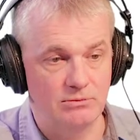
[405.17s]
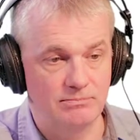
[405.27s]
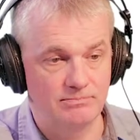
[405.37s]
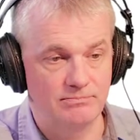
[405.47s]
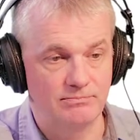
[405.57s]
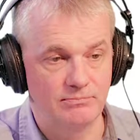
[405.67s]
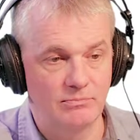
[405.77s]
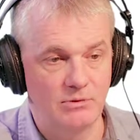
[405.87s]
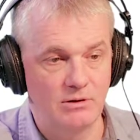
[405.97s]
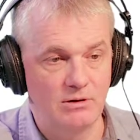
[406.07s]

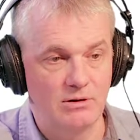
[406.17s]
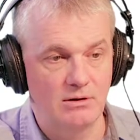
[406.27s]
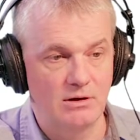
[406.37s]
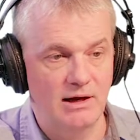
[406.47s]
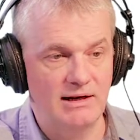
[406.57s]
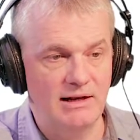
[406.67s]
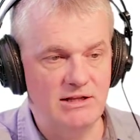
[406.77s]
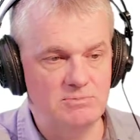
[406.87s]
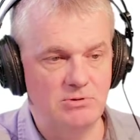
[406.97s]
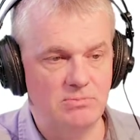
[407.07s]
And
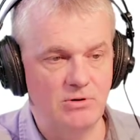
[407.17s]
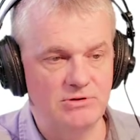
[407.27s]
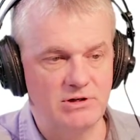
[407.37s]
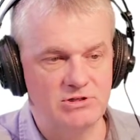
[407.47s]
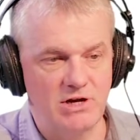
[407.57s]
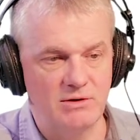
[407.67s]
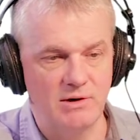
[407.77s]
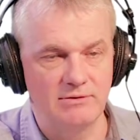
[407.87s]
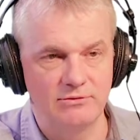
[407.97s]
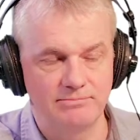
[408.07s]
let's put both on a sine
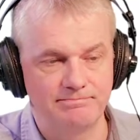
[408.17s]
wave.